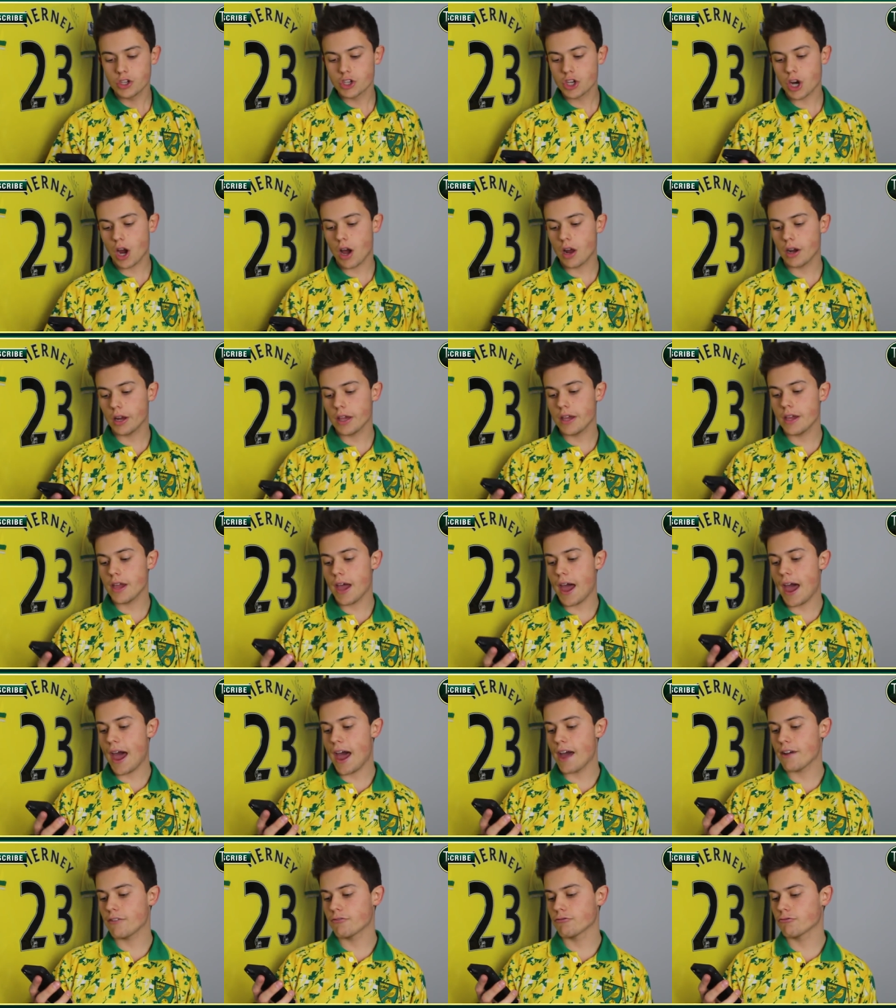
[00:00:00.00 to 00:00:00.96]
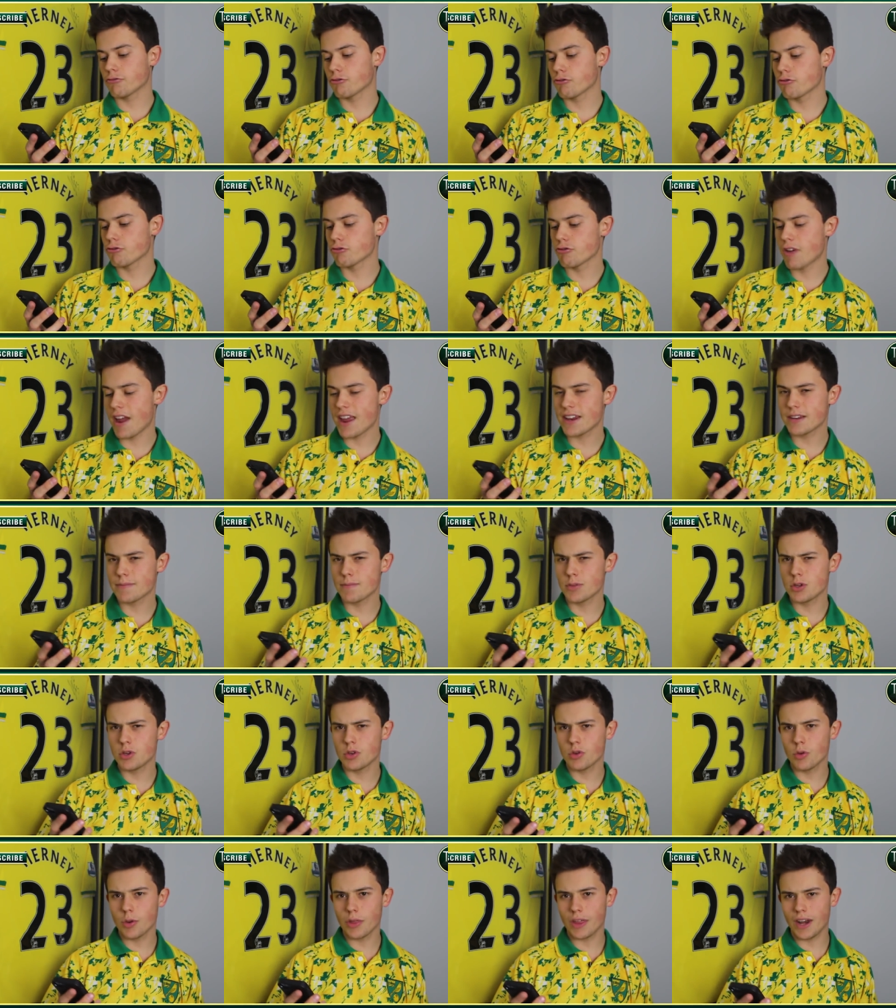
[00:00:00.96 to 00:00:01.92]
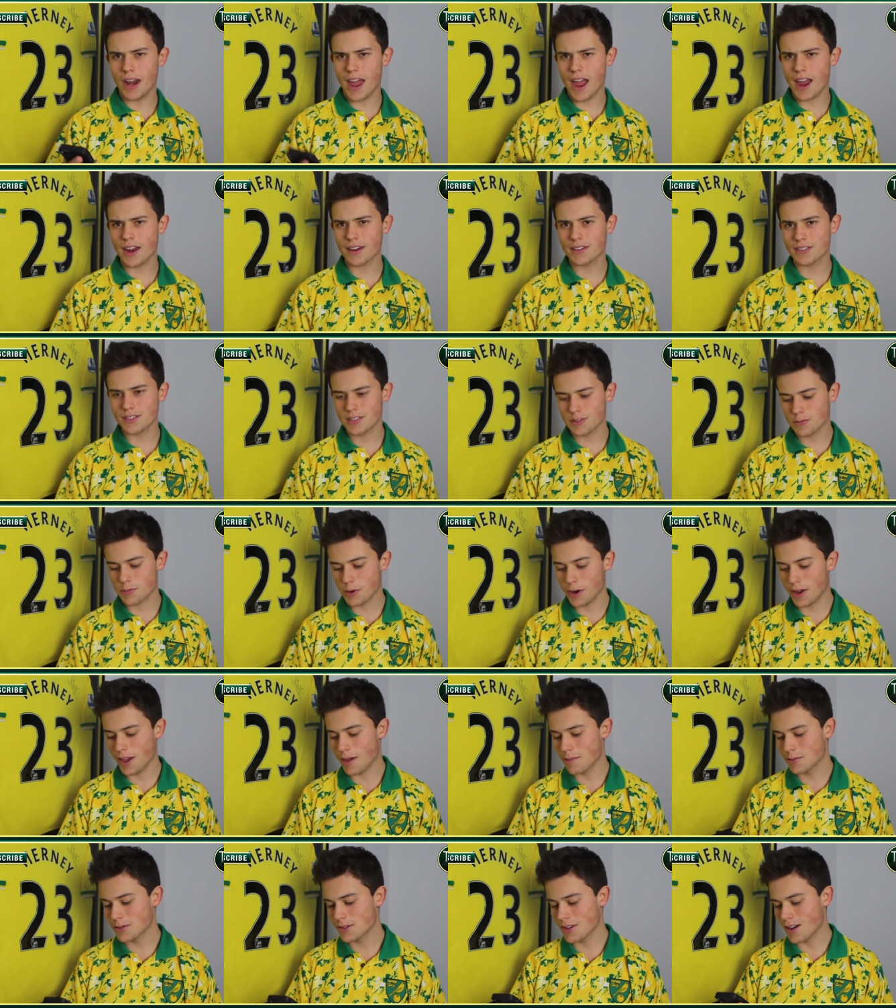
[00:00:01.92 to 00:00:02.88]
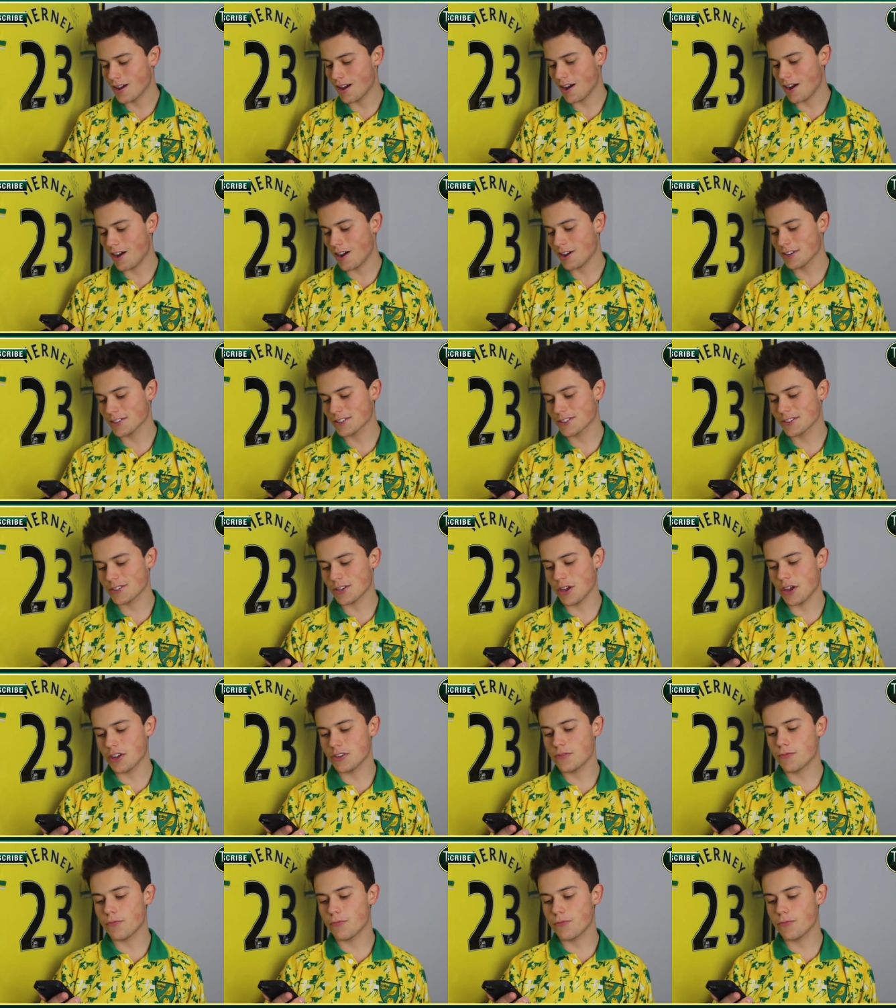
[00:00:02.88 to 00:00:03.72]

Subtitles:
Charlie at Redmond with an X, that's pretty hipster, asks,